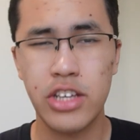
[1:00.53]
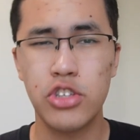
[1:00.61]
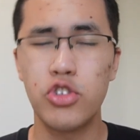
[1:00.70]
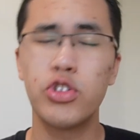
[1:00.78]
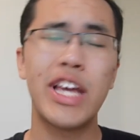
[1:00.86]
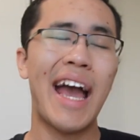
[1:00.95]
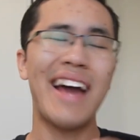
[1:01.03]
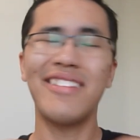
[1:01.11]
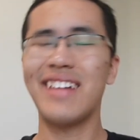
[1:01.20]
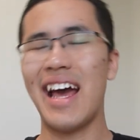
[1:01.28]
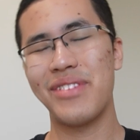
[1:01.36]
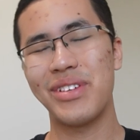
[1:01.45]
You
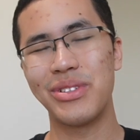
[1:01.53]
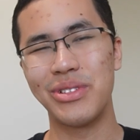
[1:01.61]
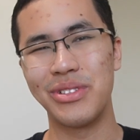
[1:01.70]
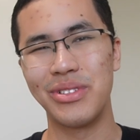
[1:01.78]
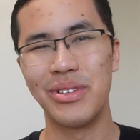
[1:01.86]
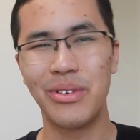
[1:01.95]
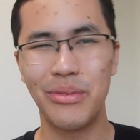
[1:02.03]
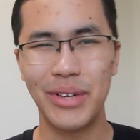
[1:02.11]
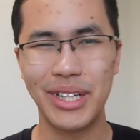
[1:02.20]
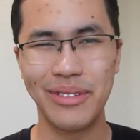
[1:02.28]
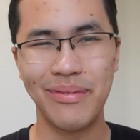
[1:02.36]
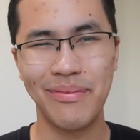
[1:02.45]
cannot it all,
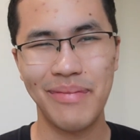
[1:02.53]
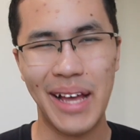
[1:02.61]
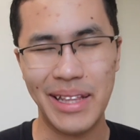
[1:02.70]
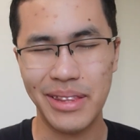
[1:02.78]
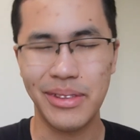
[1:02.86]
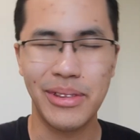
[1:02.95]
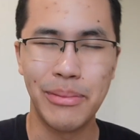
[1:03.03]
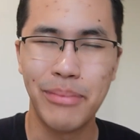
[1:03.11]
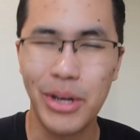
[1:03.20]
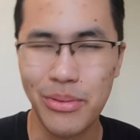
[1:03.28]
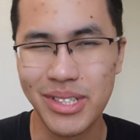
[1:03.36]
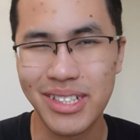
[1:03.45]
well, at the
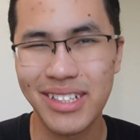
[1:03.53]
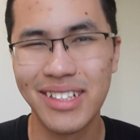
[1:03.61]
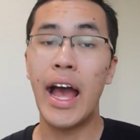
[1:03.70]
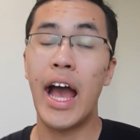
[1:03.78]
moment.